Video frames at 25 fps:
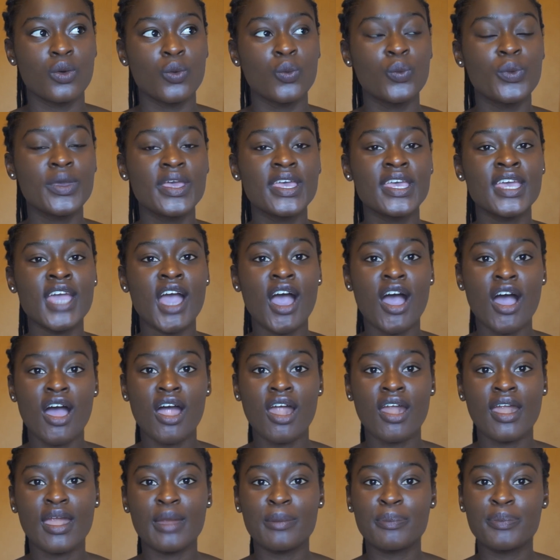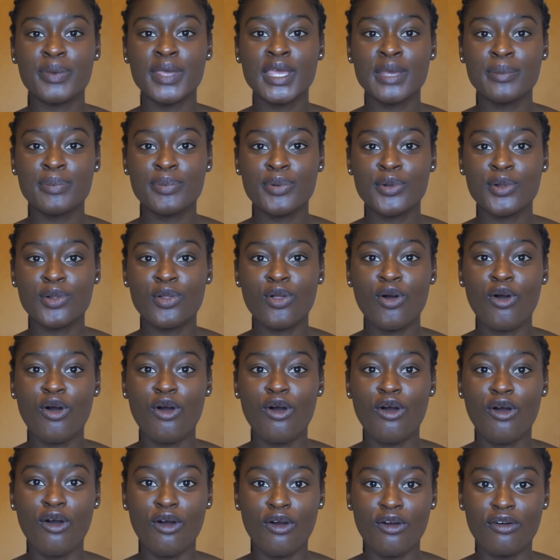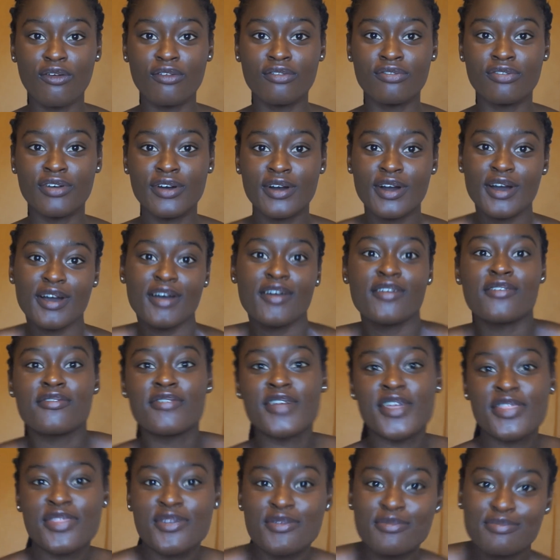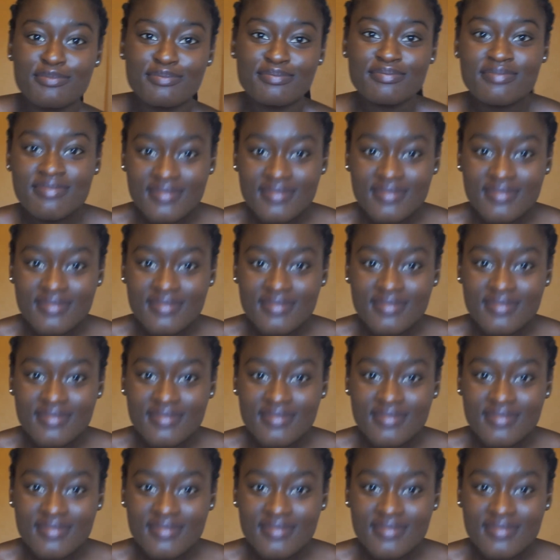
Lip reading: We are a people of rhythm,